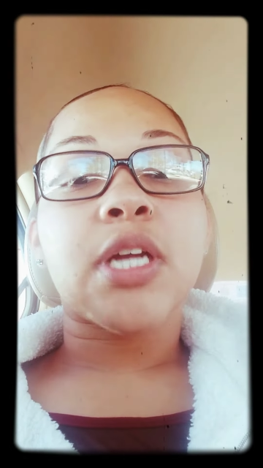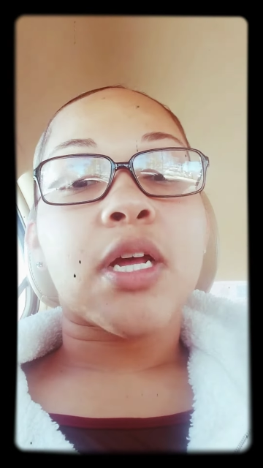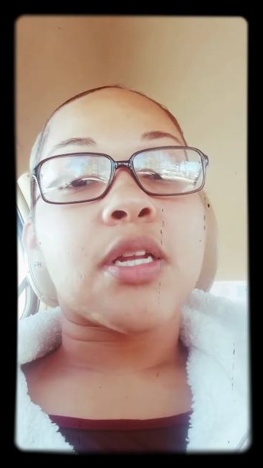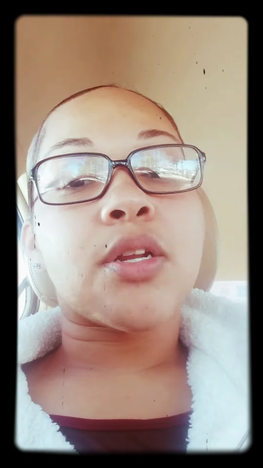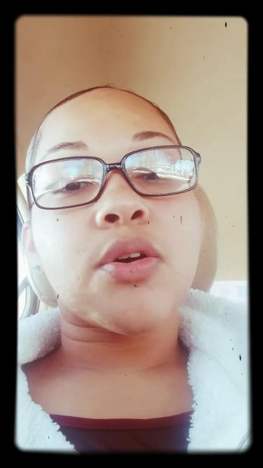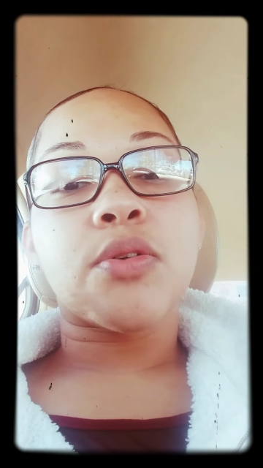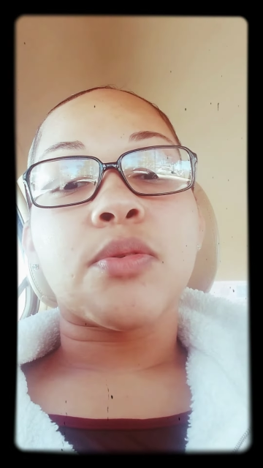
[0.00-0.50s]
y'all
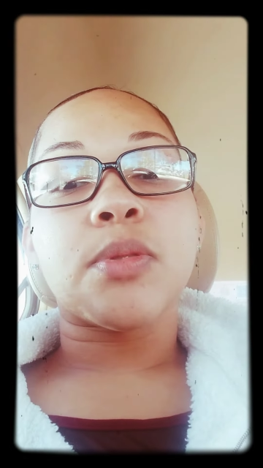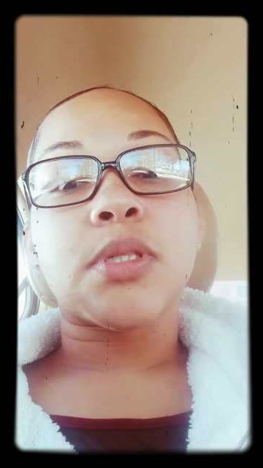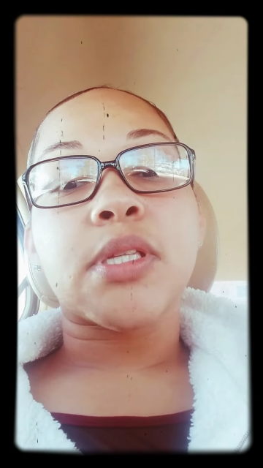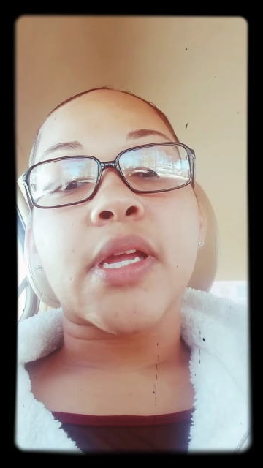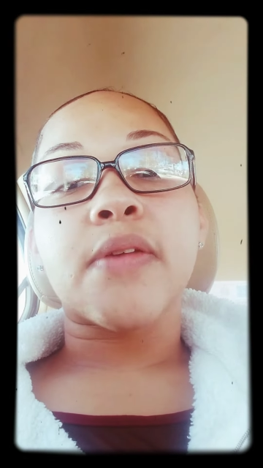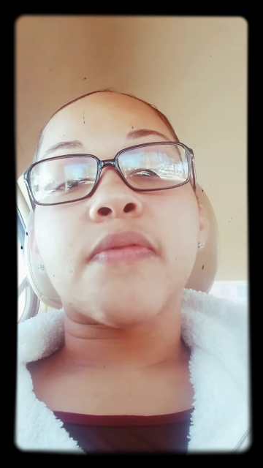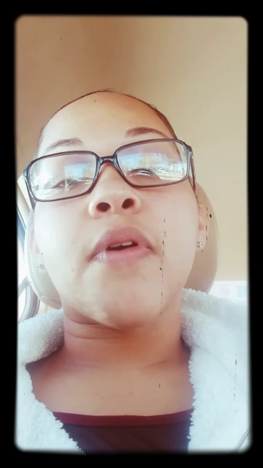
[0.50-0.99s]
know,
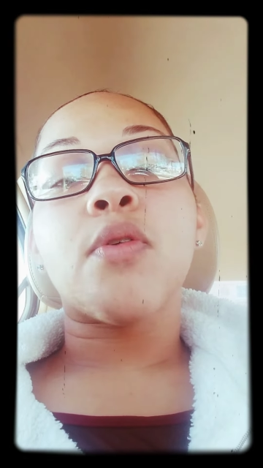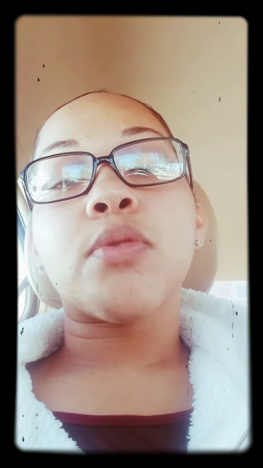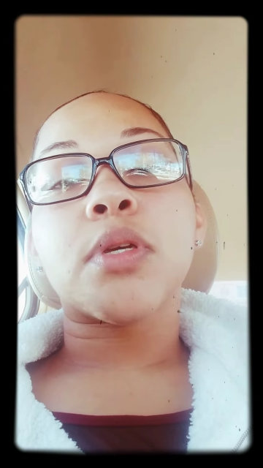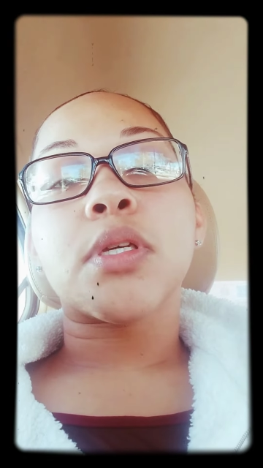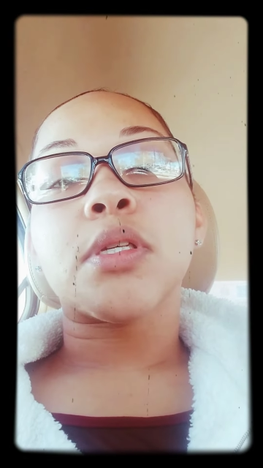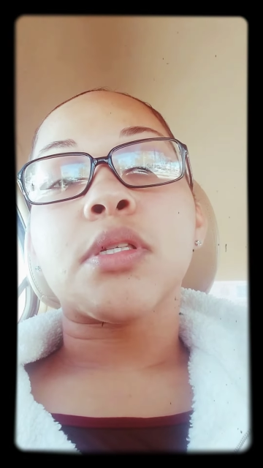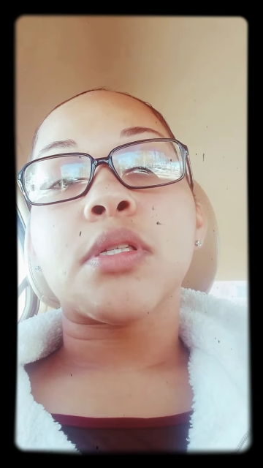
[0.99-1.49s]
stay
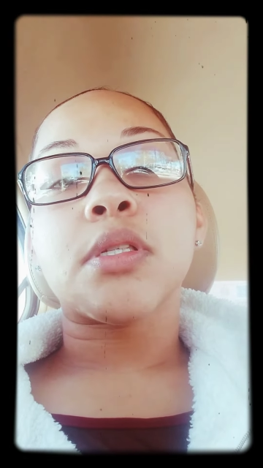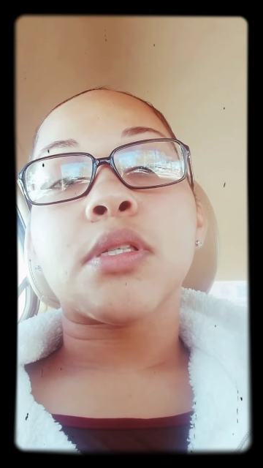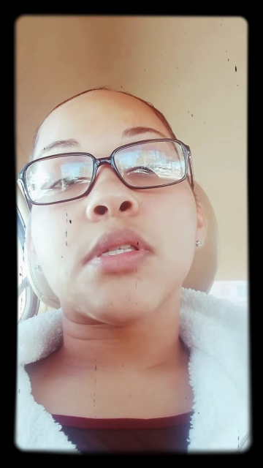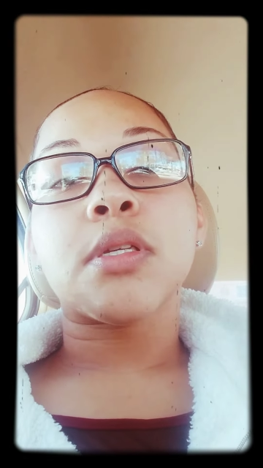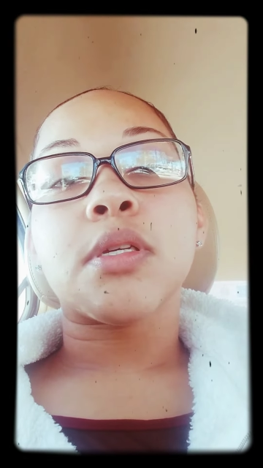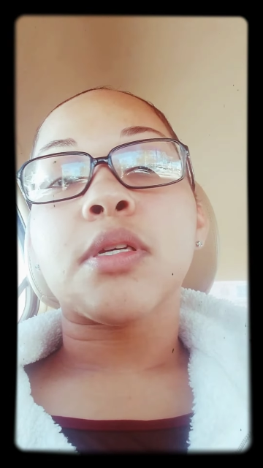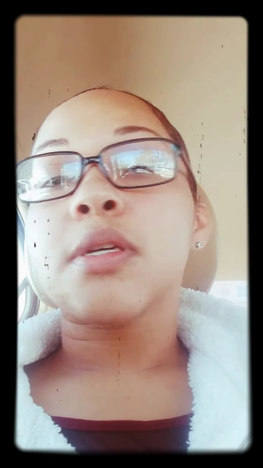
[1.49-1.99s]
focused.